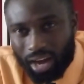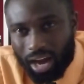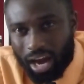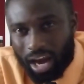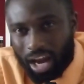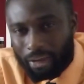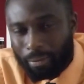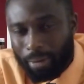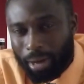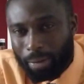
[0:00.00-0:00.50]

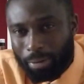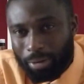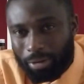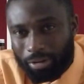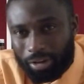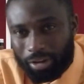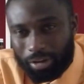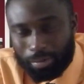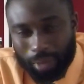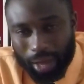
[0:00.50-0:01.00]
uh, in my
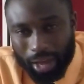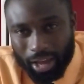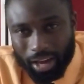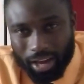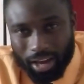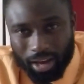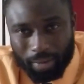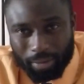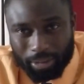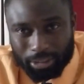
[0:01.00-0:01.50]
in my
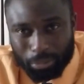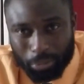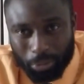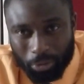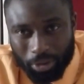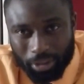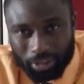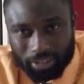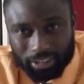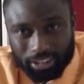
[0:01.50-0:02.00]
um,
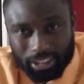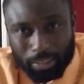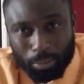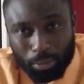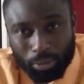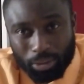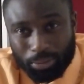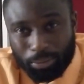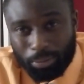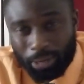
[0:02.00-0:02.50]
experience it's the
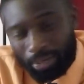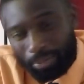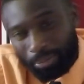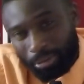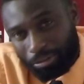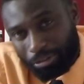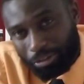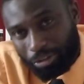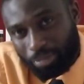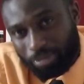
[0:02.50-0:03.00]
most bought
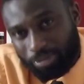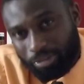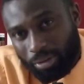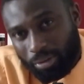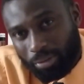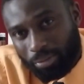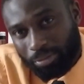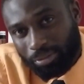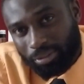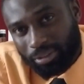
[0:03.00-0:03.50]
perfume
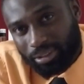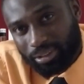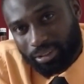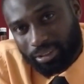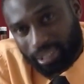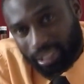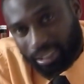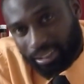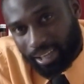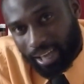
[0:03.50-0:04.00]
from
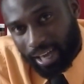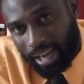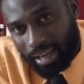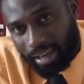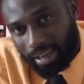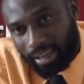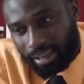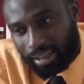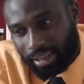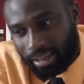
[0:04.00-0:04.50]

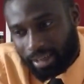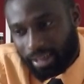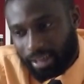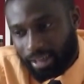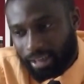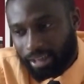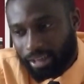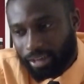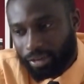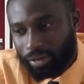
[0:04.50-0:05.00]
ScentHack
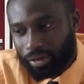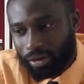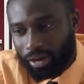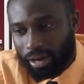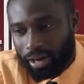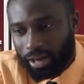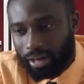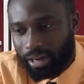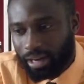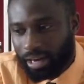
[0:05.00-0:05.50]
you know
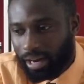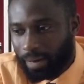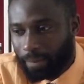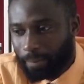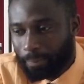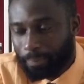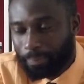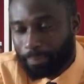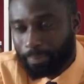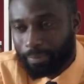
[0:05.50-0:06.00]
and
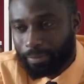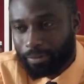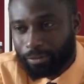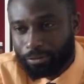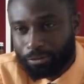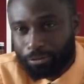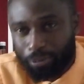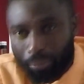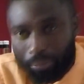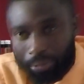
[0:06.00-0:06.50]
um,
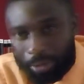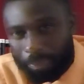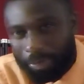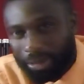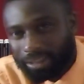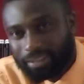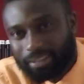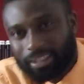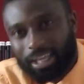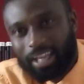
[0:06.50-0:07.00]
for me
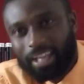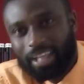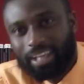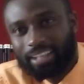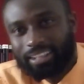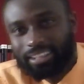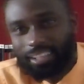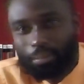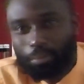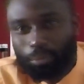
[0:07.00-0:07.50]

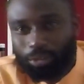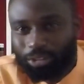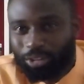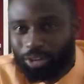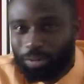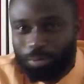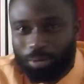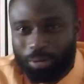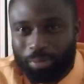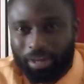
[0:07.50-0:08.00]
personally it's the
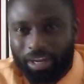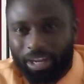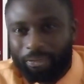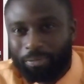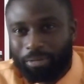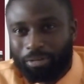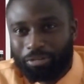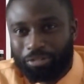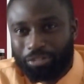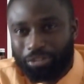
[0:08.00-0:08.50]
most
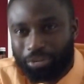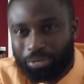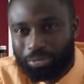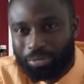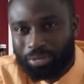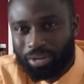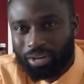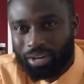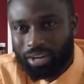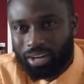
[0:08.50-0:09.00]
complimented
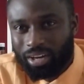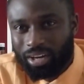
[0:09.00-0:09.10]
perfume